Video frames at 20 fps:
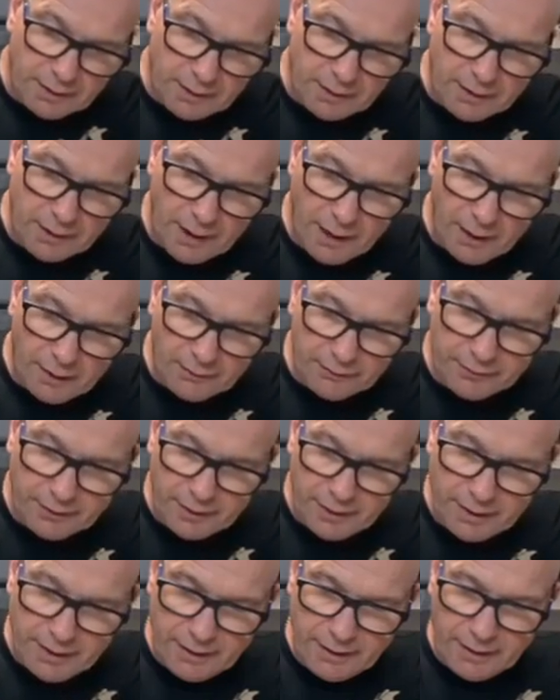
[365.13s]
Yeah, on
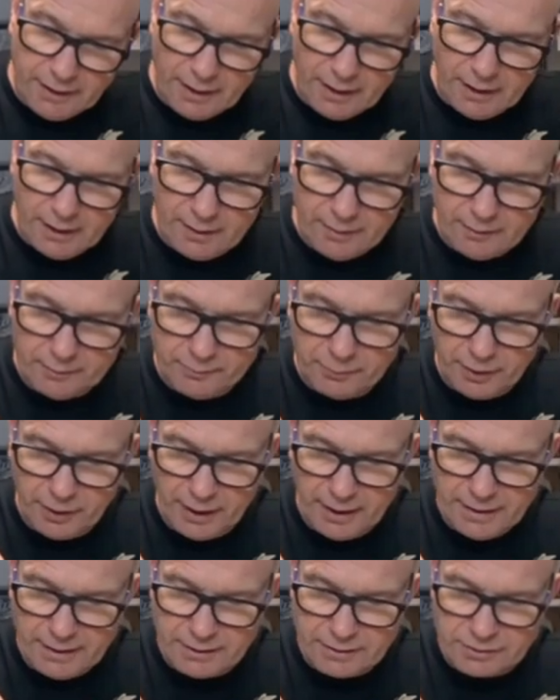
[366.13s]
the
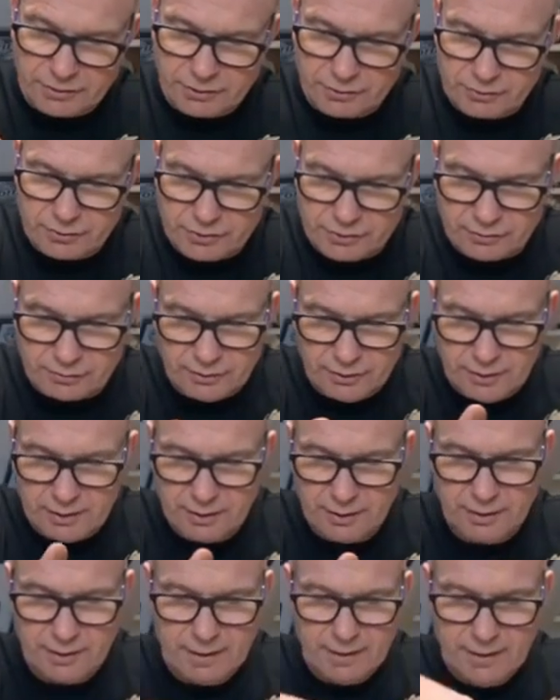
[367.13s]
blade adjuster,
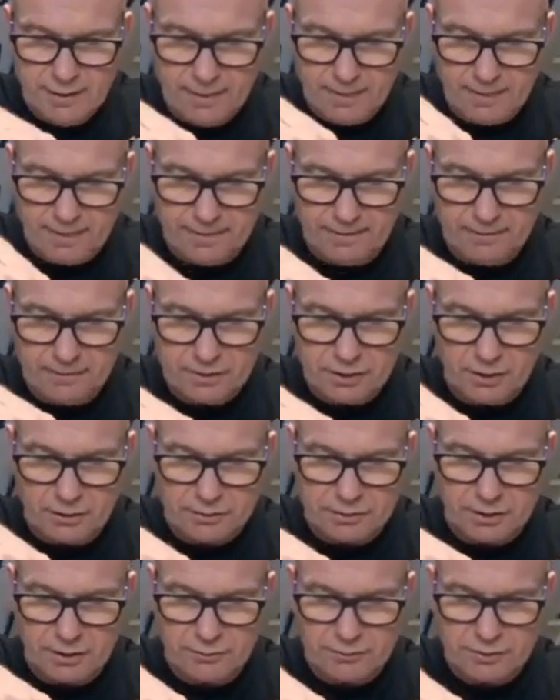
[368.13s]
there's
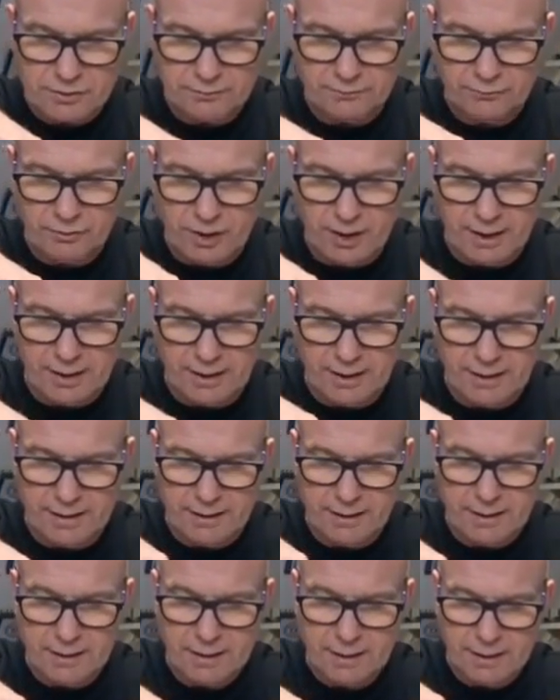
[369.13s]
also some
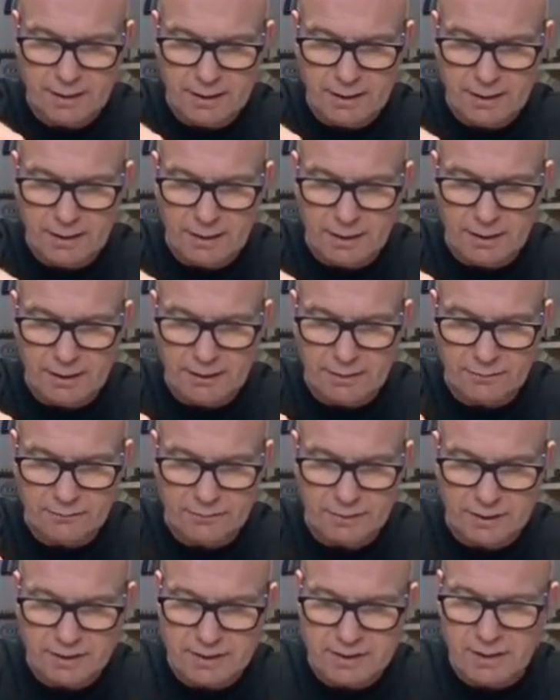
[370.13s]
writing in the
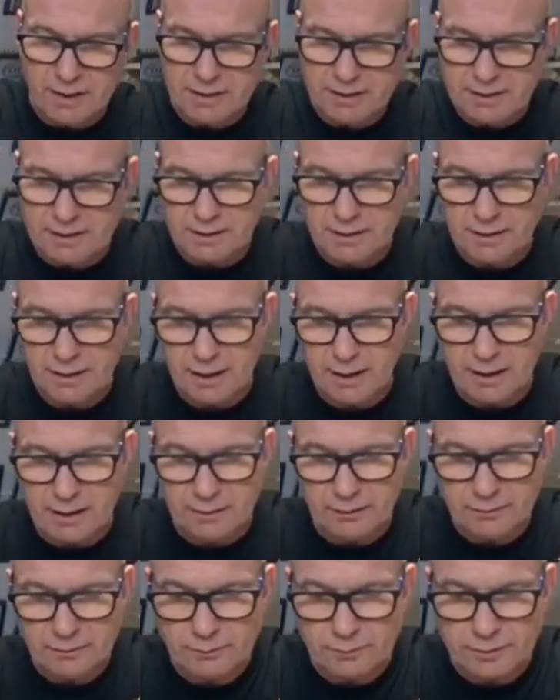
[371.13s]
recess
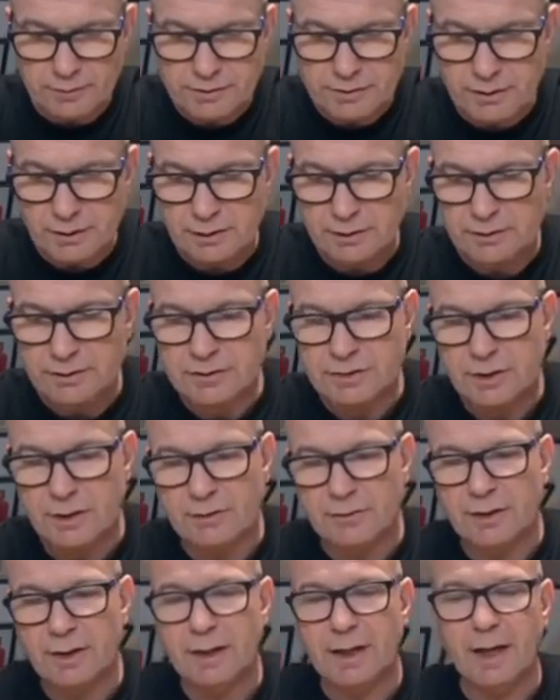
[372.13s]
there, which I can show
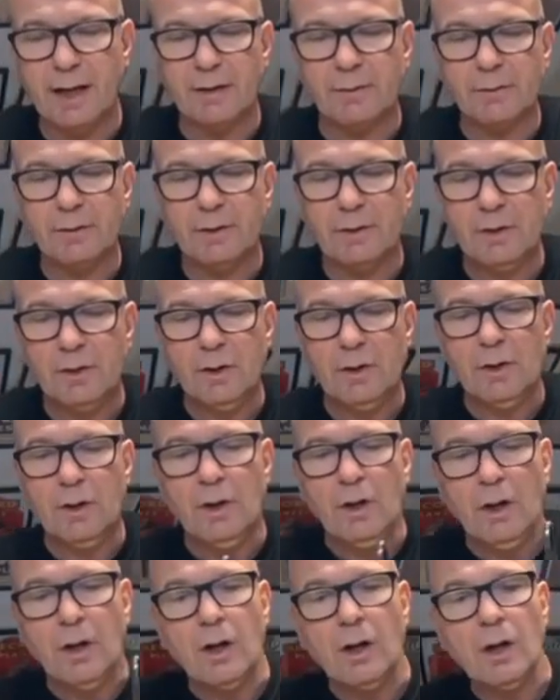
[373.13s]
you now.
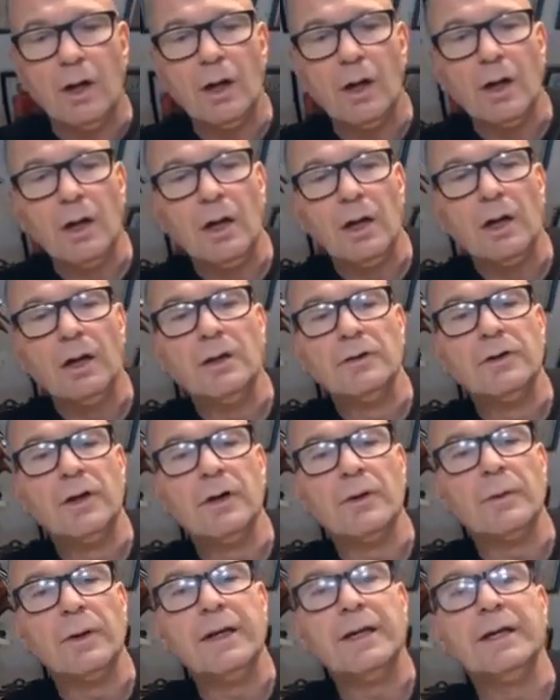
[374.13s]
I
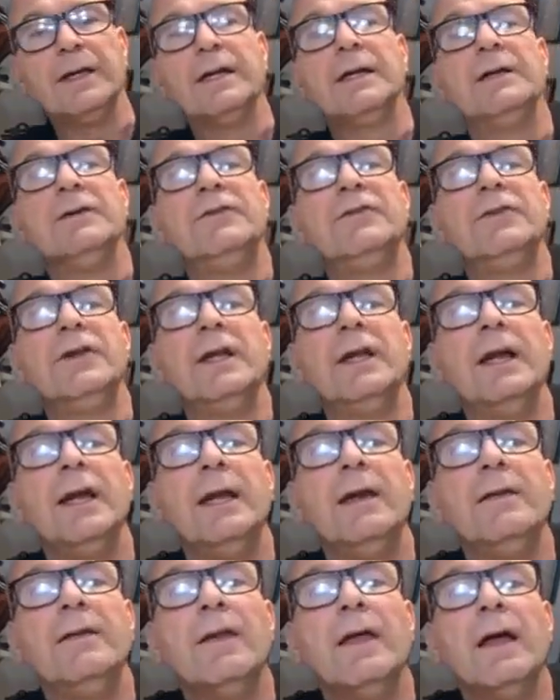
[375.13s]
don't know whether you can see it
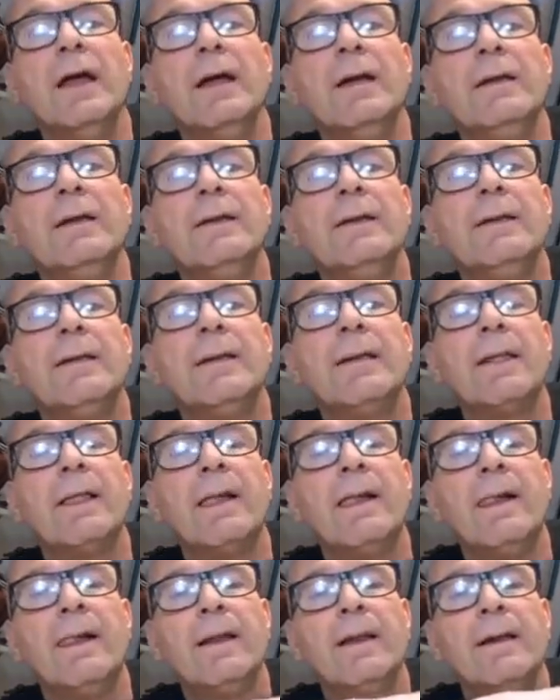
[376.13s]
in there,
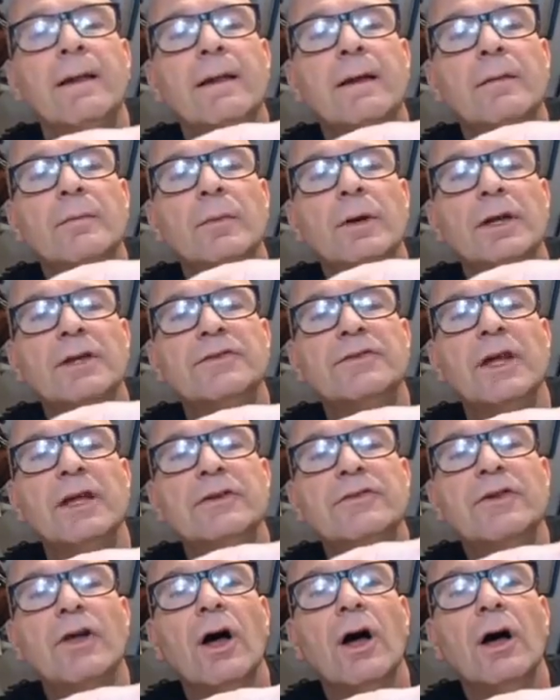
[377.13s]
but it
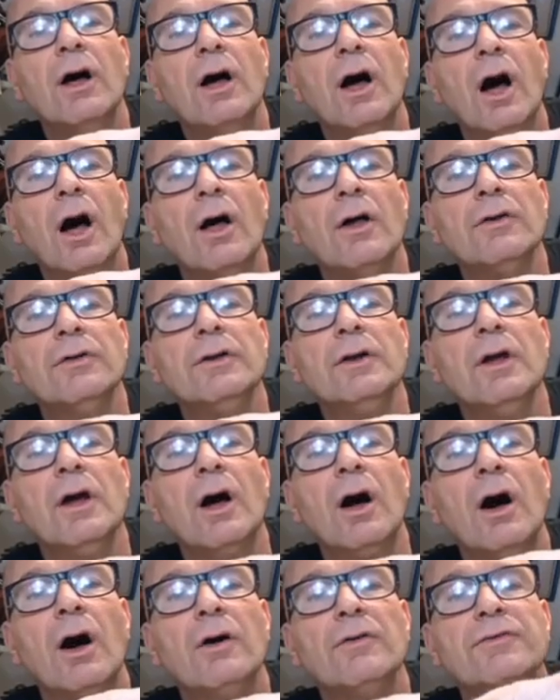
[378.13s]
says on,
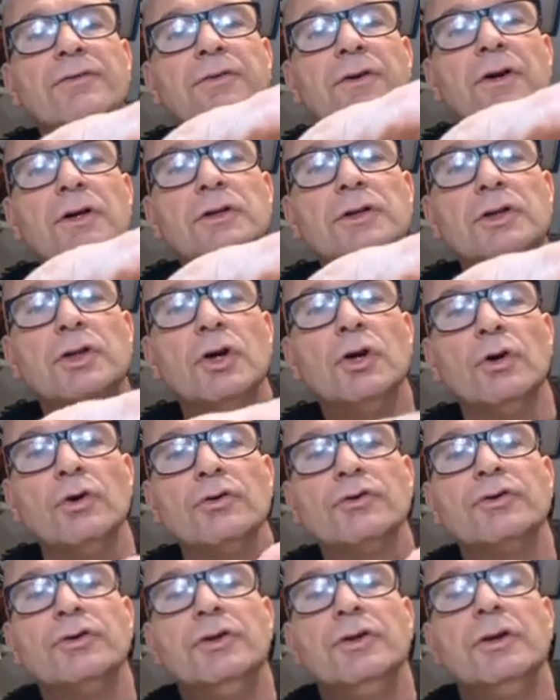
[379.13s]
off and
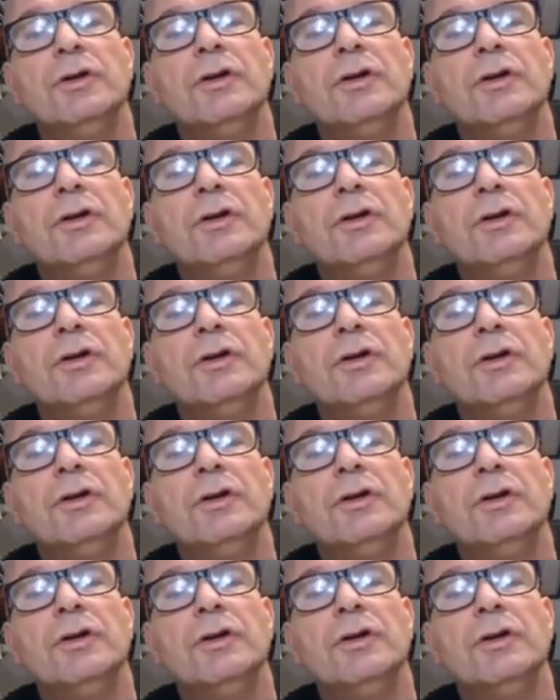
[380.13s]
cut,